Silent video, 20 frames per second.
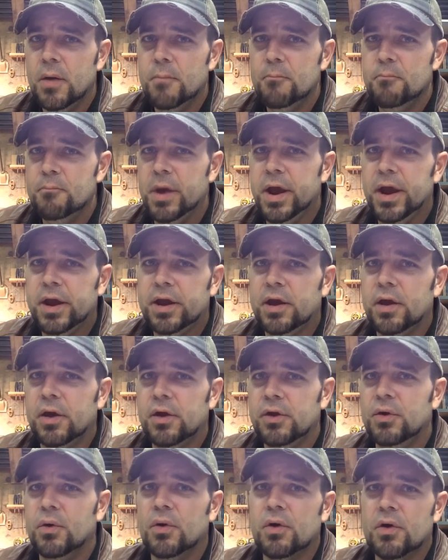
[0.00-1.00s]
Make
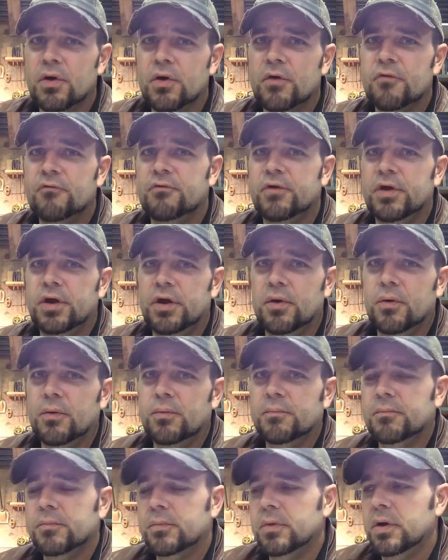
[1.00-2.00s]
your video.
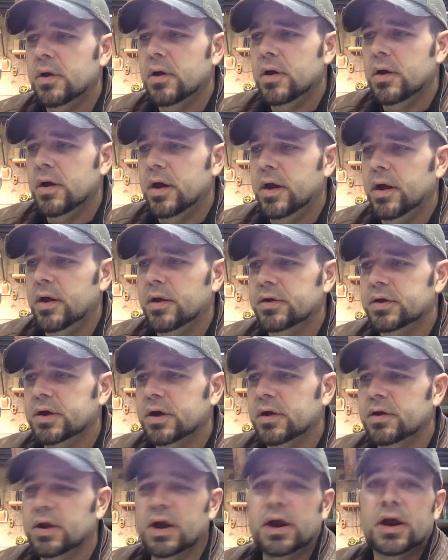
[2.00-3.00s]
And
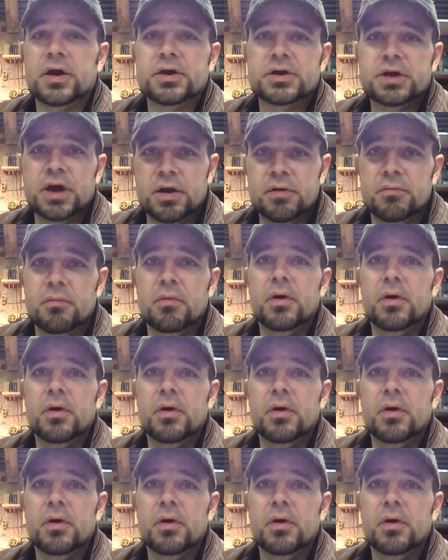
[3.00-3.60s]
like I said,